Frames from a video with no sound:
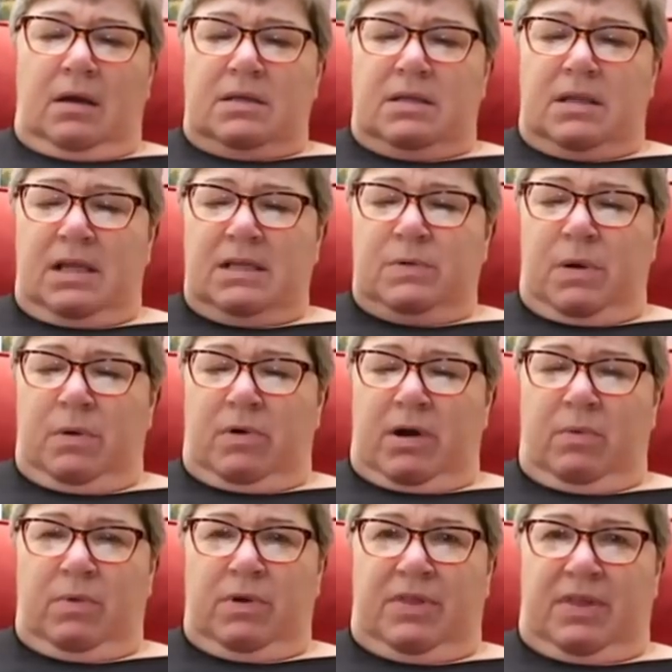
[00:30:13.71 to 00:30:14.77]
so that's where we're
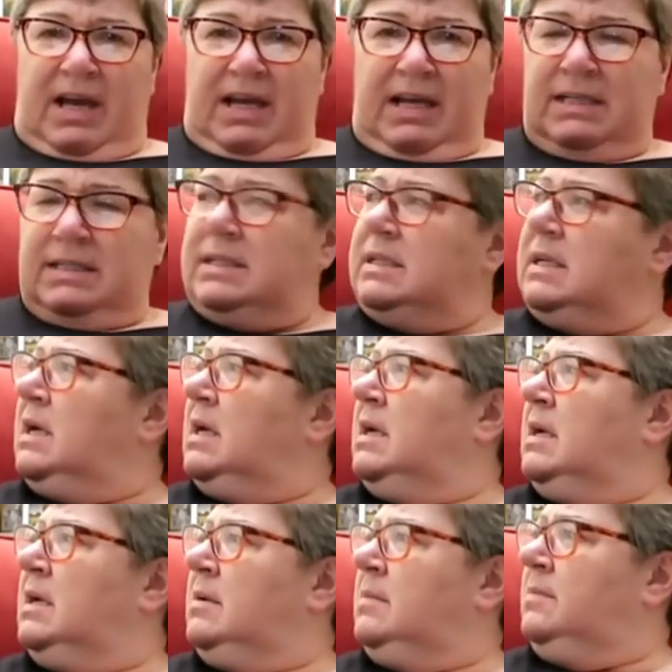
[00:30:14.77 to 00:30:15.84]
at with that
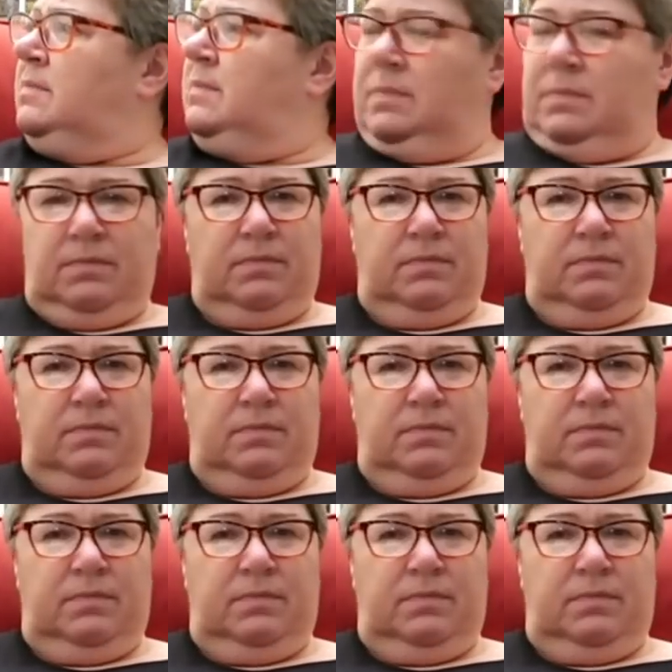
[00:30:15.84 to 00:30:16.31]
um,